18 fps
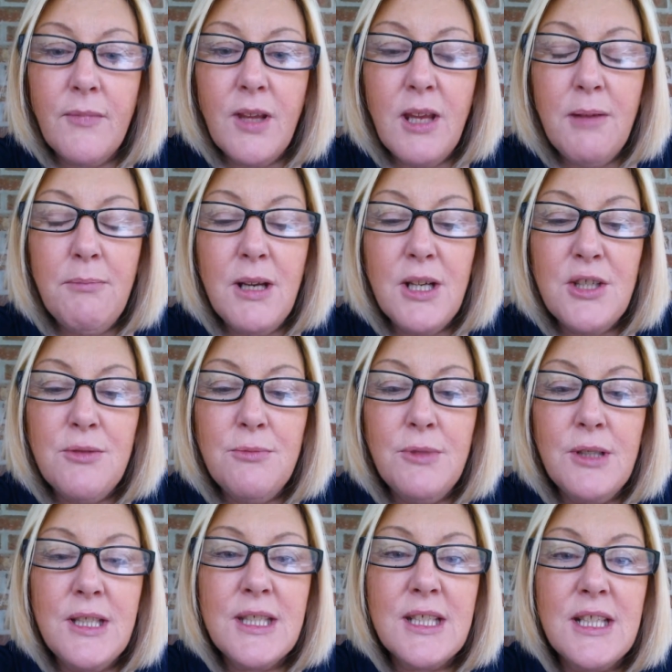imagine
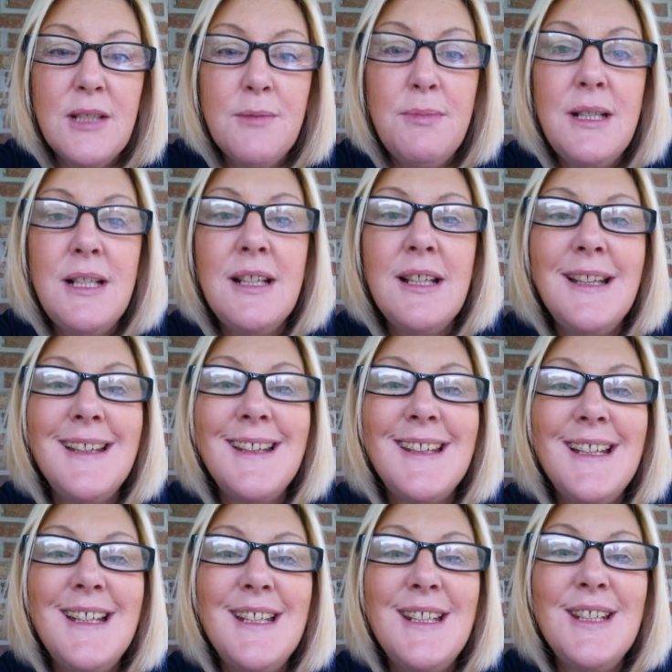what it's going to be
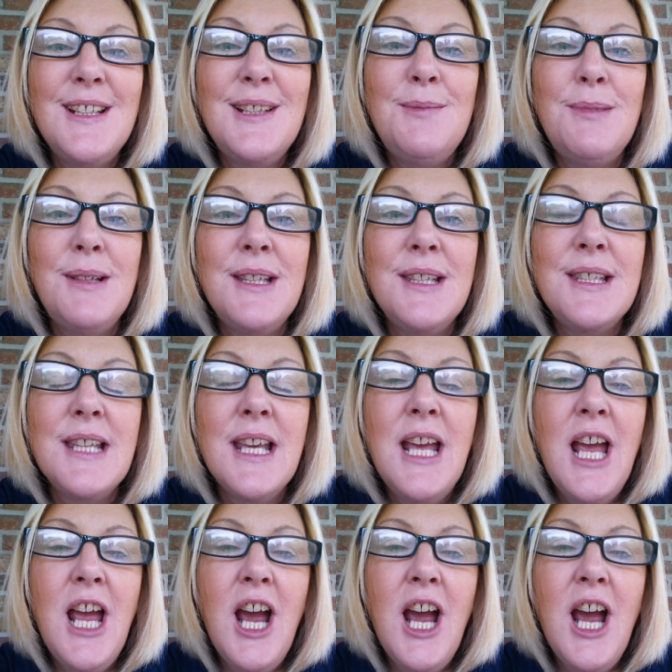like at 9 months.